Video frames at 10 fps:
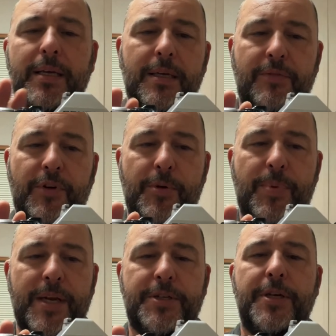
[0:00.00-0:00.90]
for your
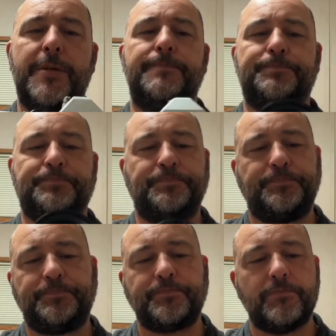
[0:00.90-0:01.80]
picture.
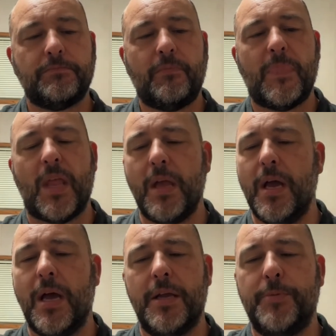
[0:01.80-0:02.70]

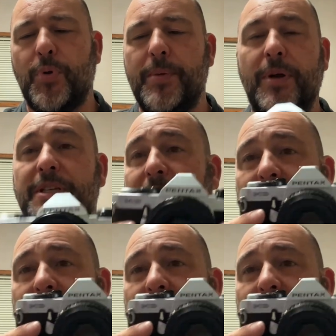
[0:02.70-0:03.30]
Uh, you pretty much have